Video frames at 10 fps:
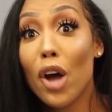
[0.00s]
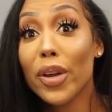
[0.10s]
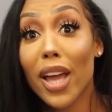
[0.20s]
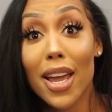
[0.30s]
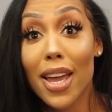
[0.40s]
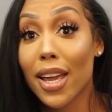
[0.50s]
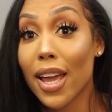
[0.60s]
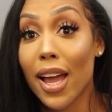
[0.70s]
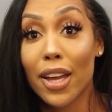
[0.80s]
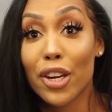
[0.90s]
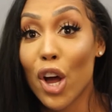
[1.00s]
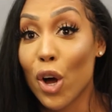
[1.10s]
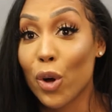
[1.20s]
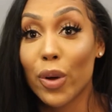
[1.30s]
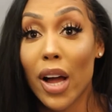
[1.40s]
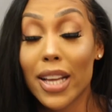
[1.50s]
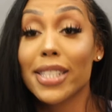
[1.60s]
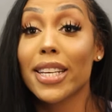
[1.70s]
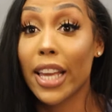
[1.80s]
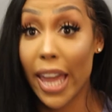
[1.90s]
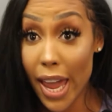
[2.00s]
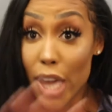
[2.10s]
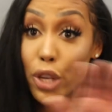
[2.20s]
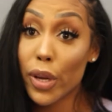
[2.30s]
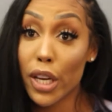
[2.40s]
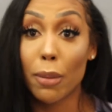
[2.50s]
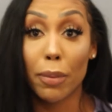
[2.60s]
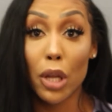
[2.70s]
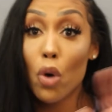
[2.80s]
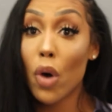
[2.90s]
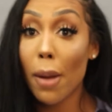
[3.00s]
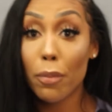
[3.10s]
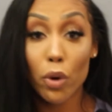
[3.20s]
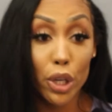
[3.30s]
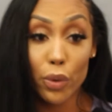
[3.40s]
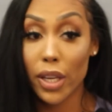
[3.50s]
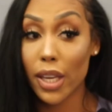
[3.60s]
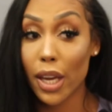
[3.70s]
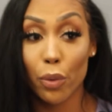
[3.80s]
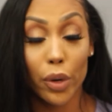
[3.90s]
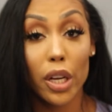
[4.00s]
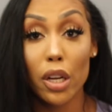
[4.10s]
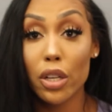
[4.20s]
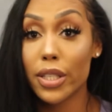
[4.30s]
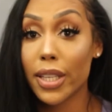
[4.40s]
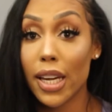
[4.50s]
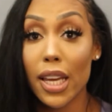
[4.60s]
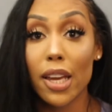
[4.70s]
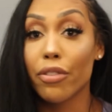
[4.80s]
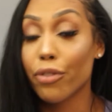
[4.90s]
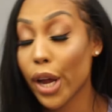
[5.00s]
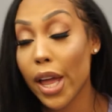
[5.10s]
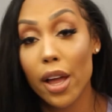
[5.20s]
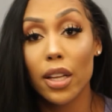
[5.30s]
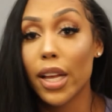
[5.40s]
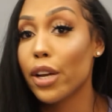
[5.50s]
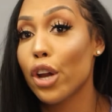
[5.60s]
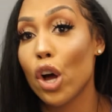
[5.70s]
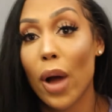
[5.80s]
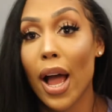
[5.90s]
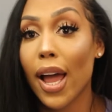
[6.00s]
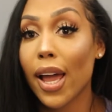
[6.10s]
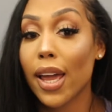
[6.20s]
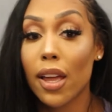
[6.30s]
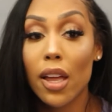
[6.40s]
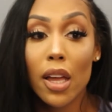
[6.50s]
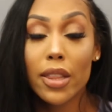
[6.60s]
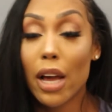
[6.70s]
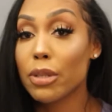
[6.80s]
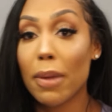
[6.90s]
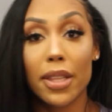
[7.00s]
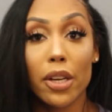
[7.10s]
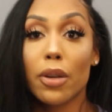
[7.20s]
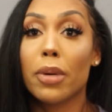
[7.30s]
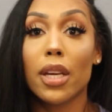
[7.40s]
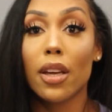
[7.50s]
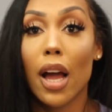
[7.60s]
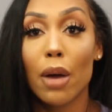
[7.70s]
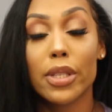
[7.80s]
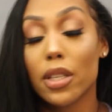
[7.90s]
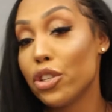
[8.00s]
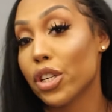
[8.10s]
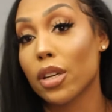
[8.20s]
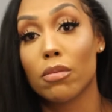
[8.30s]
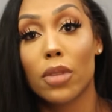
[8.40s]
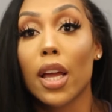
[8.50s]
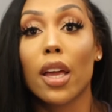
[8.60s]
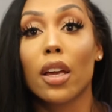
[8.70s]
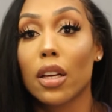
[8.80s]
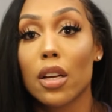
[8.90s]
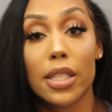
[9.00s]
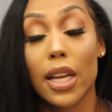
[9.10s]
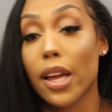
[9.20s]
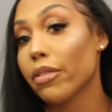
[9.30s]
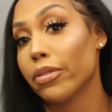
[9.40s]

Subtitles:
Oh, yeah. No, because you can either blow up or you can get real skinny and frail. And no, that was my therapy. I was in the gym like a slave.